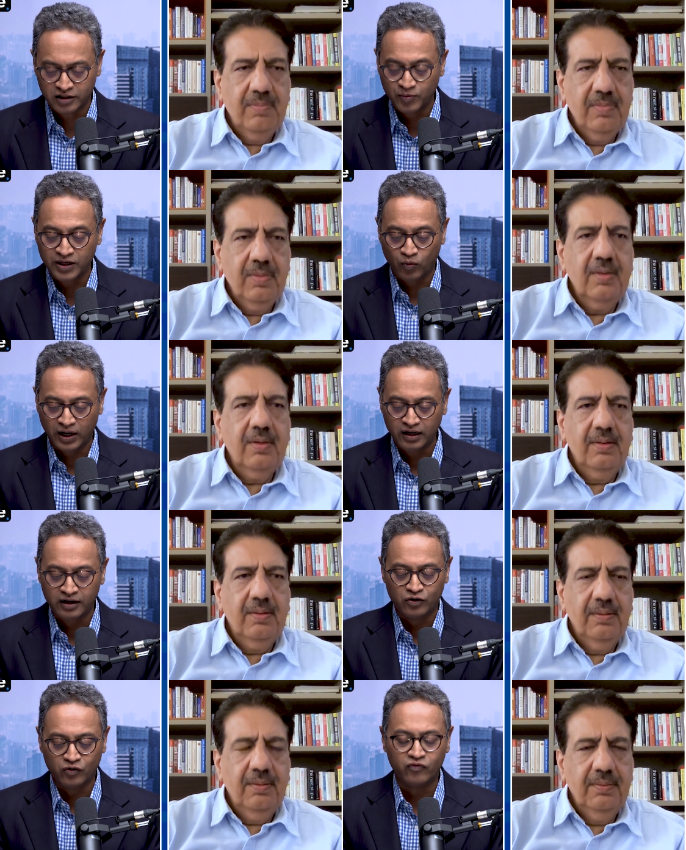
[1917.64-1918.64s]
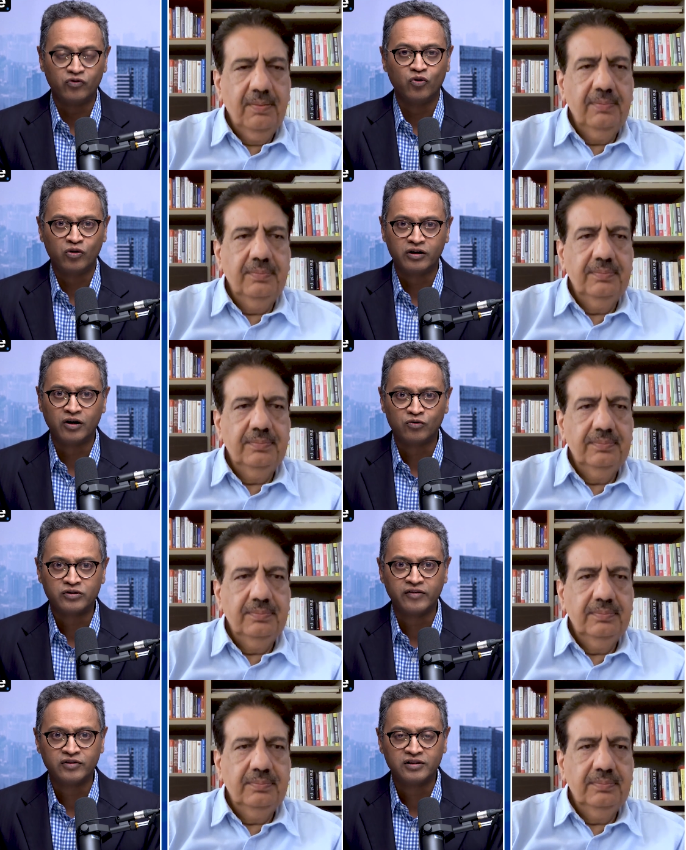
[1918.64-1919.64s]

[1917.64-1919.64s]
Speaker 1: uh, it's been a while and you rolled it out to